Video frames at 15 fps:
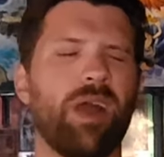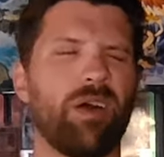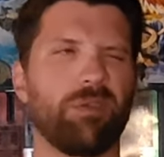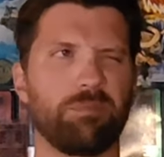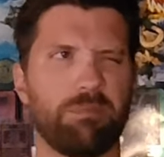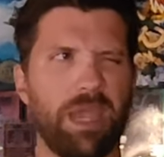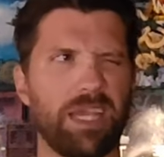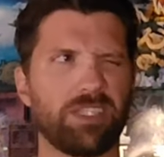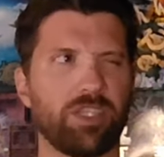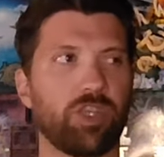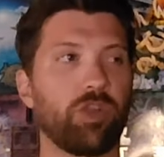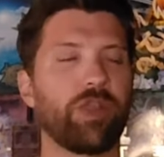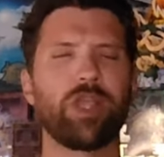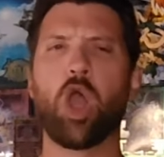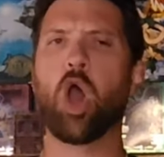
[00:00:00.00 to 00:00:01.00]
well,
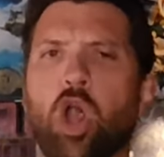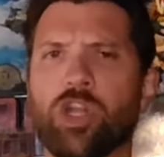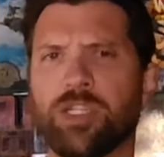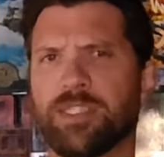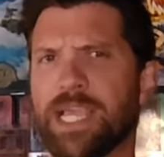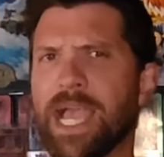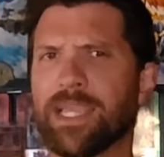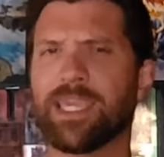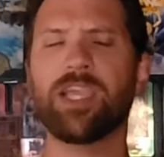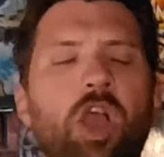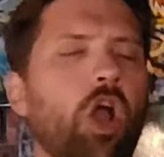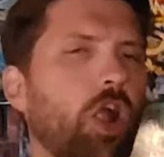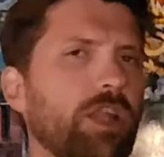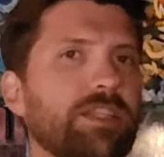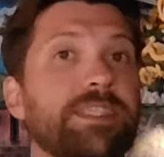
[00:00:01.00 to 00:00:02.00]
massacring, heart attacking, heart